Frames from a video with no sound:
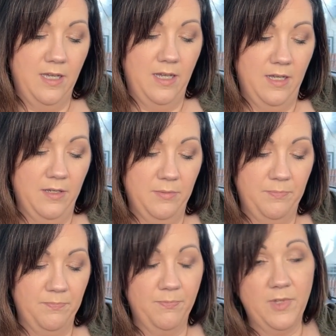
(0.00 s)

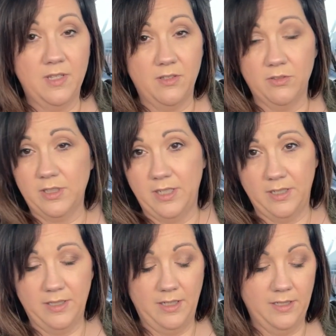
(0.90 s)
um, those kind
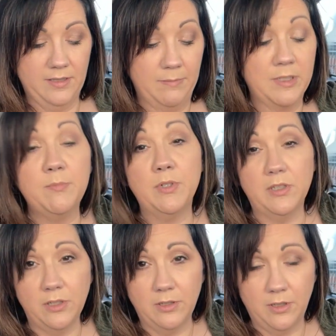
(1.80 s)
of things. I did put a little